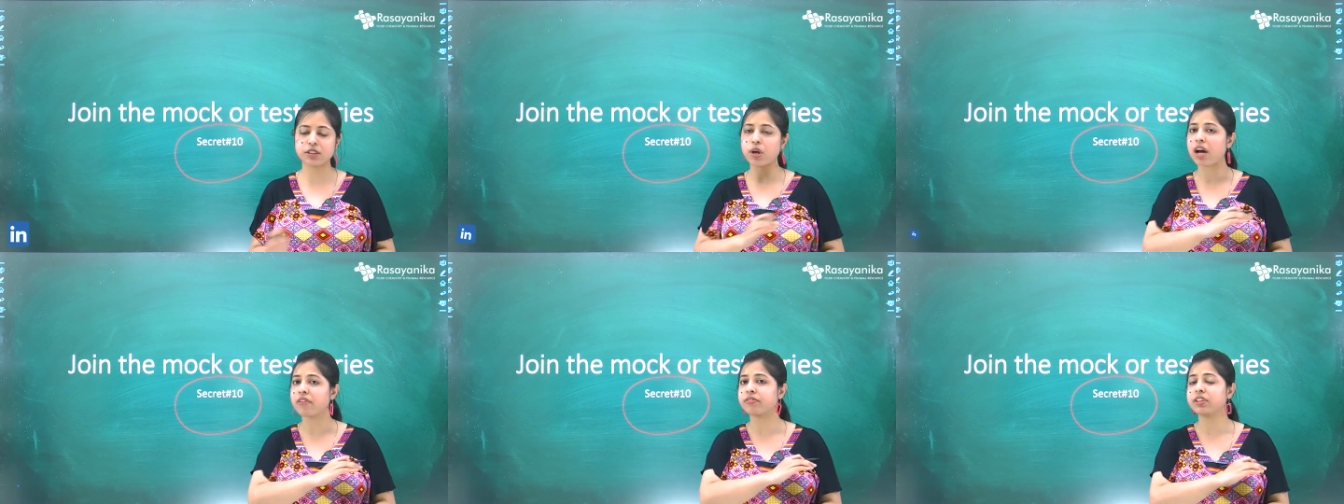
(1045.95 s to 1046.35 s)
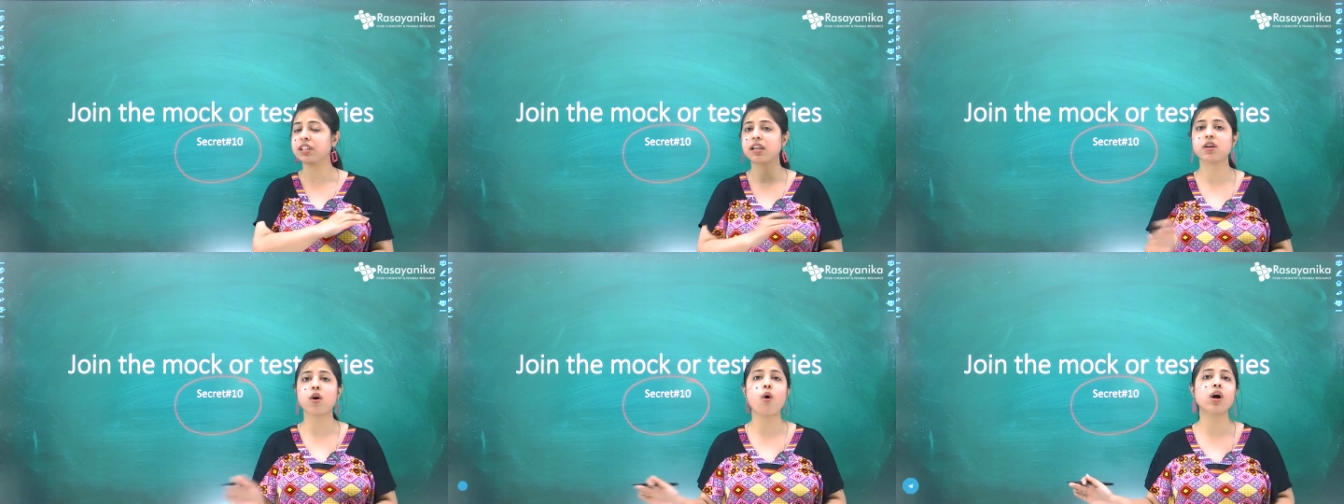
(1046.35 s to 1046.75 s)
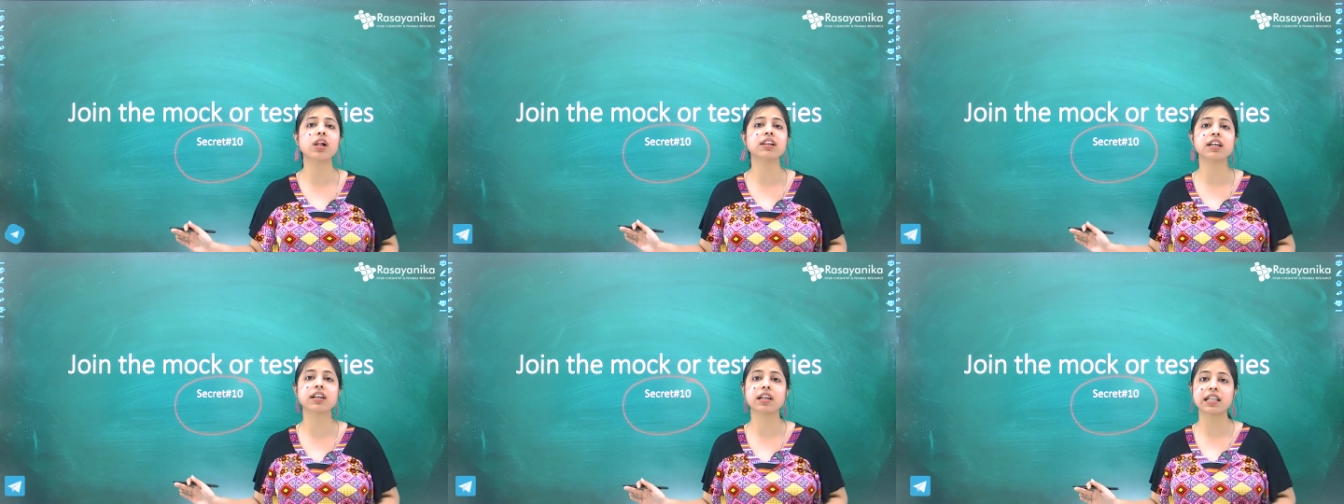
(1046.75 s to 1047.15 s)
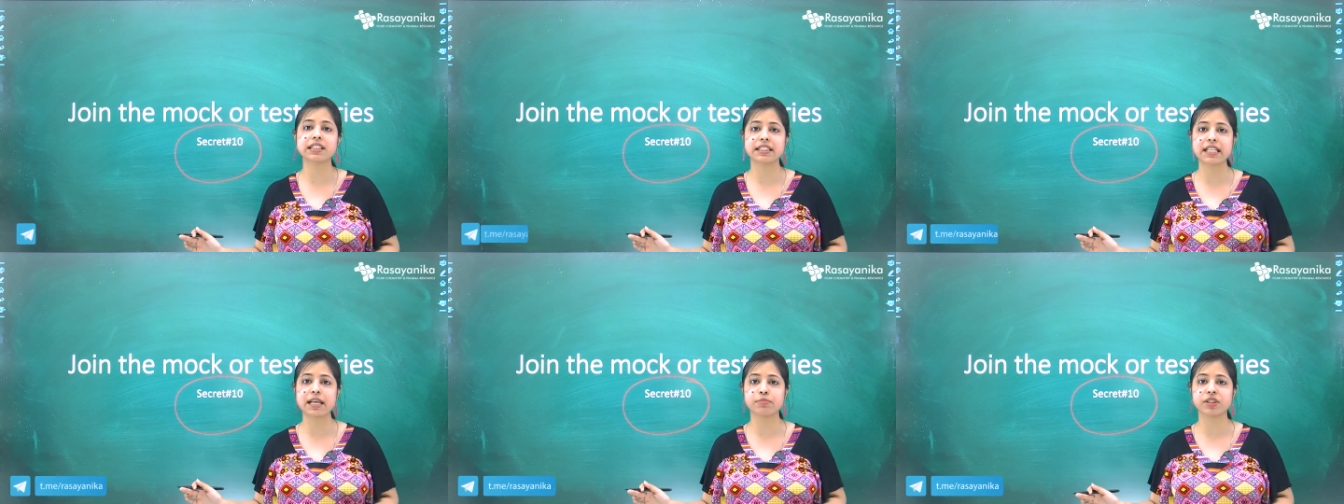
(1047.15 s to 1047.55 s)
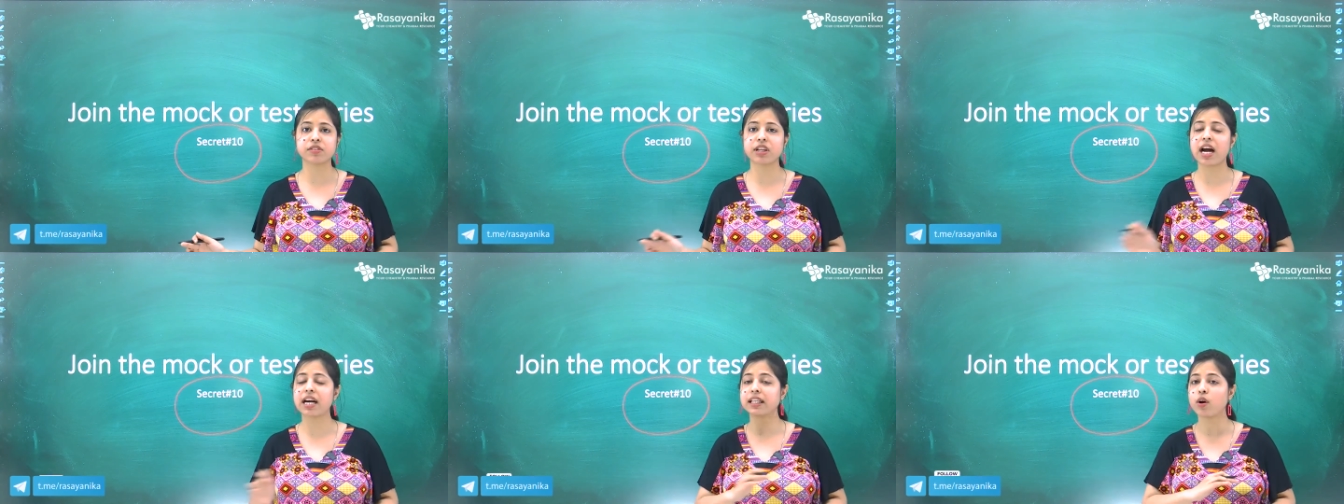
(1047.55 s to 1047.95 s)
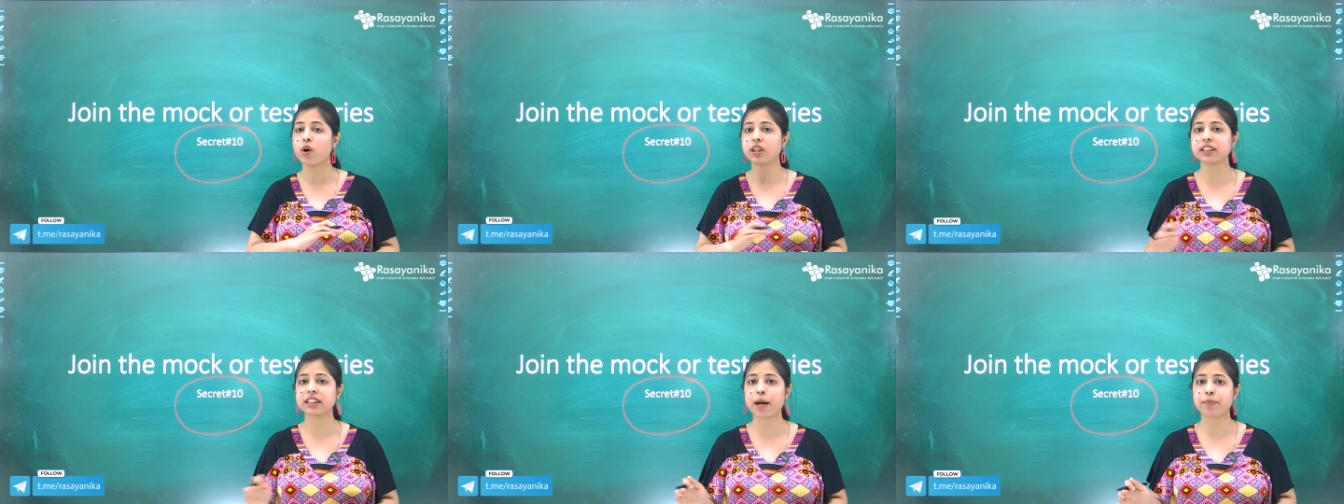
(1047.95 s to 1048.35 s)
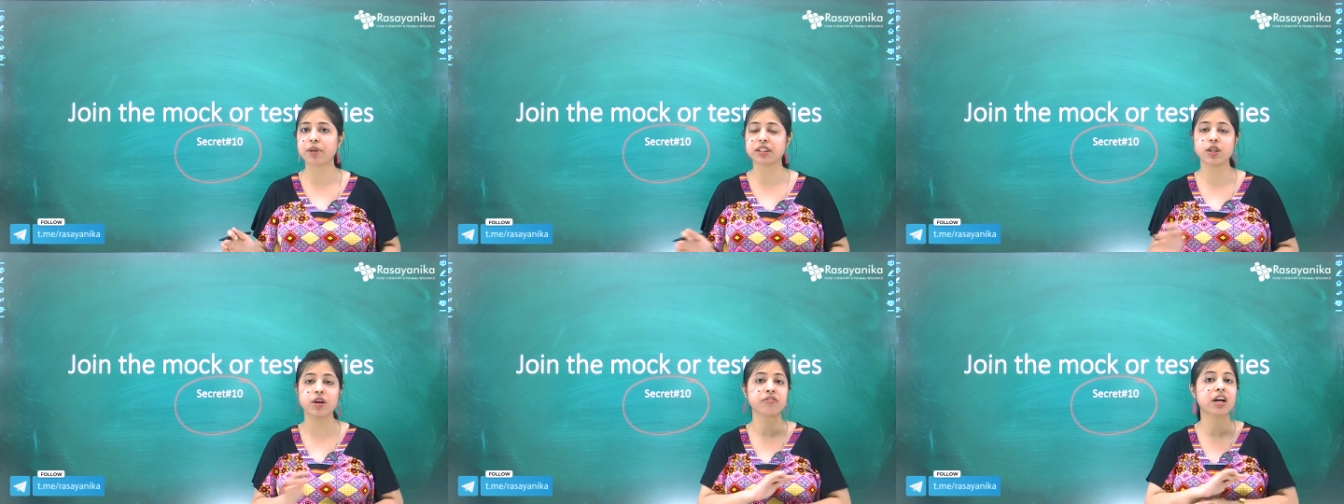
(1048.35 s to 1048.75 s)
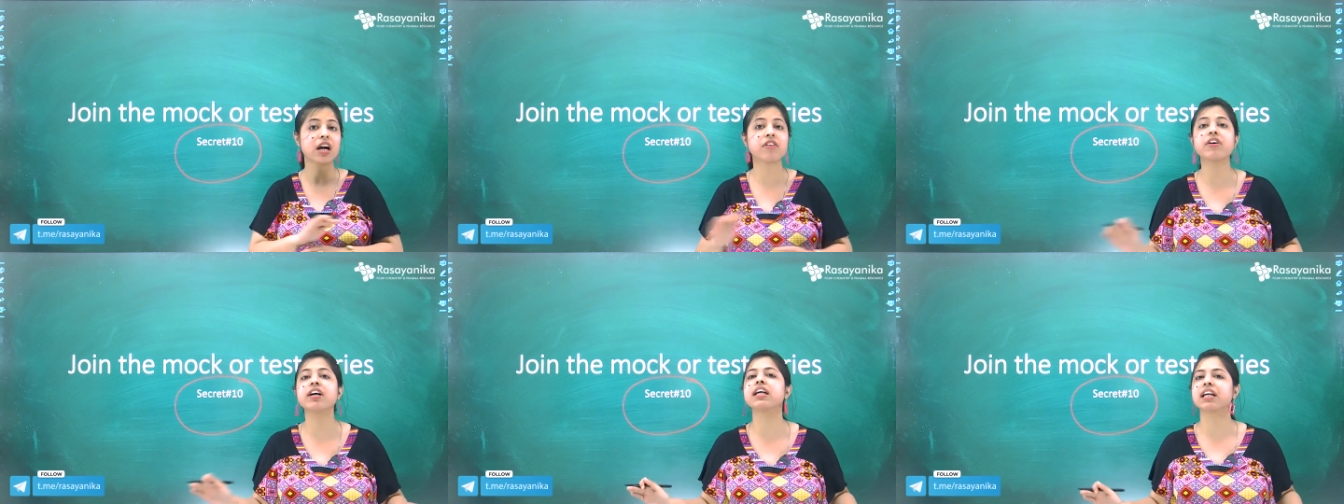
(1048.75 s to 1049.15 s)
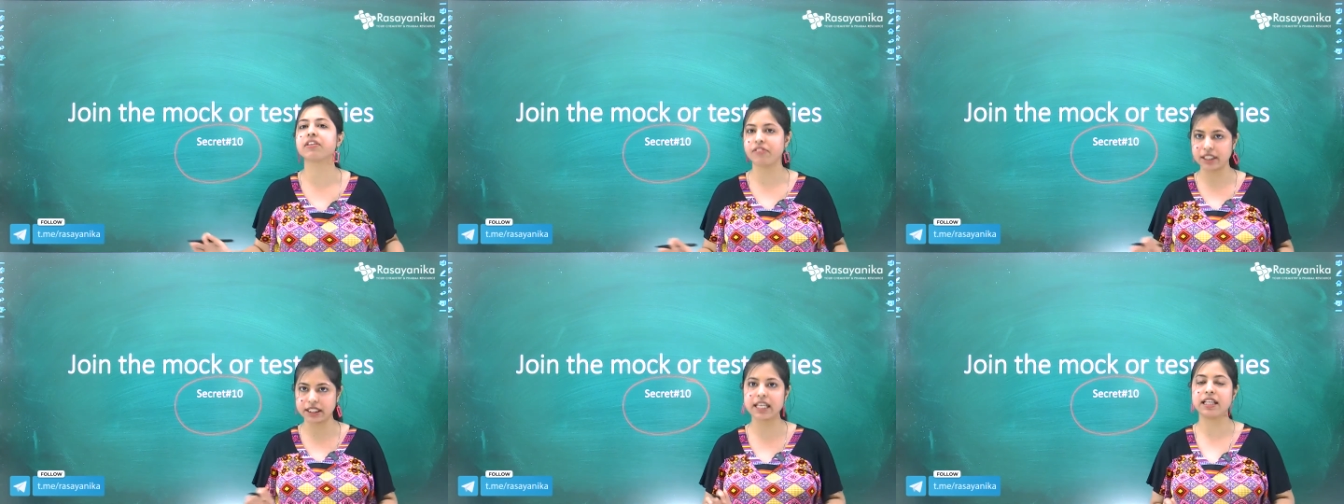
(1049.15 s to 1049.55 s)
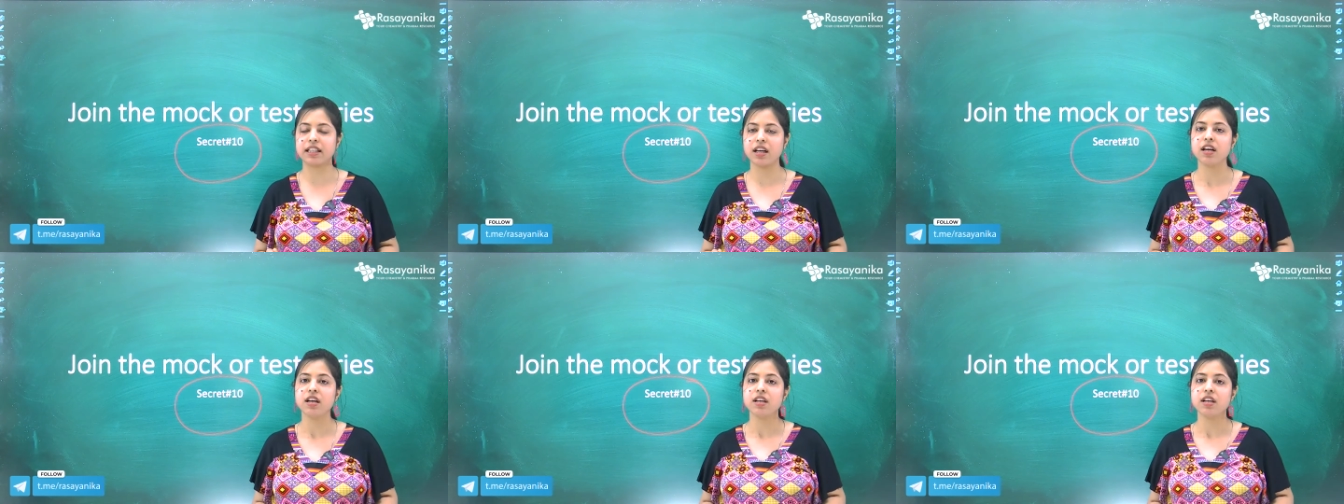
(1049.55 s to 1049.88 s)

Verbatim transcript: you have done all the concepts regarding all the chapters, you have covered everything.